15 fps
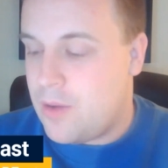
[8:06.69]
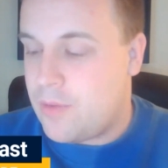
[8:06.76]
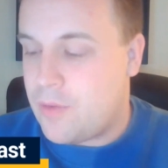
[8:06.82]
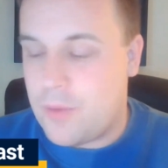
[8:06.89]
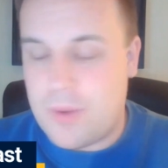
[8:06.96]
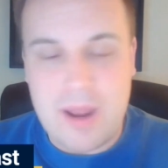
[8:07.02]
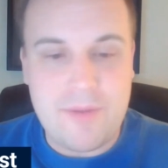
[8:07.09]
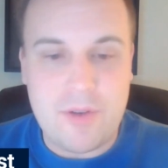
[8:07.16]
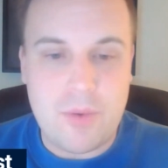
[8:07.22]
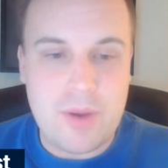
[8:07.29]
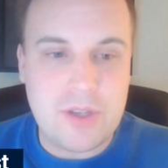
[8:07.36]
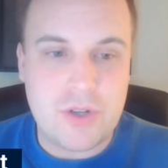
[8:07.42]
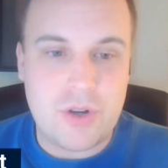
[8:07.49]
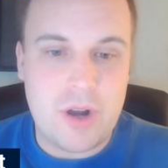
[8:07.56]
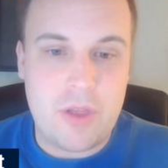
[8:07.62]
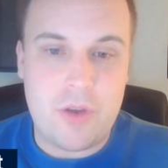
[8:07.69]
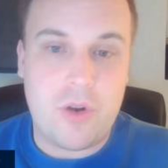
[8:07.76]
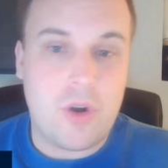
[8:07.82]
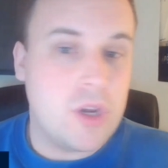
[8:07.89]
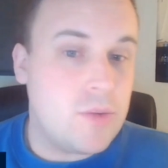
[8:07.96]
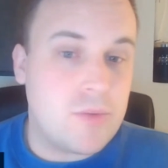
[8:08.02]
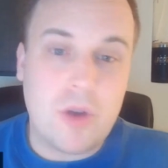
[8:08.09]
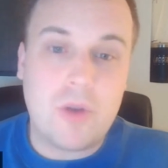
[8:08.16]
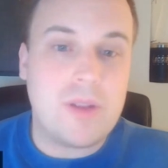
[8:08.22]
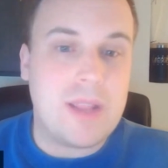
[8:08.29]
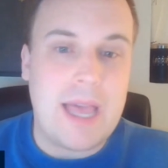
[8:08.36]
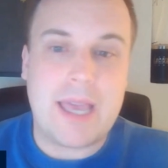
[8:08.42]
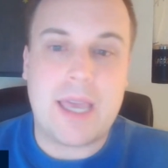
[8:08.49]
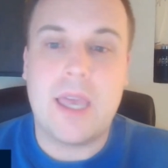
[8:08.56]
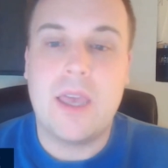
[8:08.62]
for whatever reason or another, or you don't
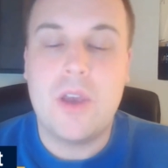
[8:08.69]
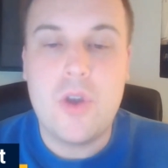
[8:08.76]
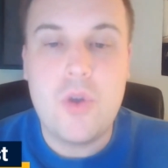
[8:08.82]
like